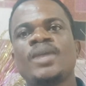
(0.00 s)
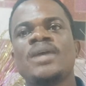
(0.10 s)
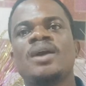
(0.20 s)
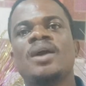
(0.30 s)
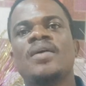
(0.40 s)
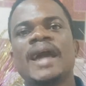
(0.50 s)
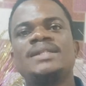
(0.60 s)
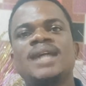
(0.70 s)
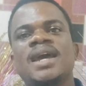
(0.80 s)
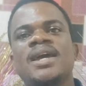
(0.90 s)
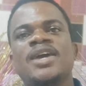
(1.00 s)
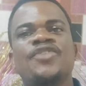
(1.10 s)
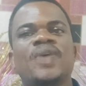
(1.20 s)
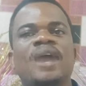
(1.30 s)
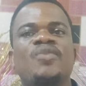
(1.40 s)
All right.
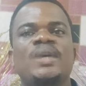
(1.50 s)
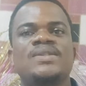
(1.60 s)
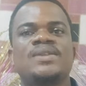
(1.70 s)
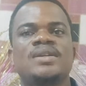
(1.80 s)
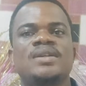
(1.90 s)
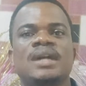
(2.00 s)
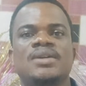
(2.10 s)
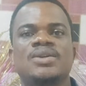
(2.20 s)
If you have questions,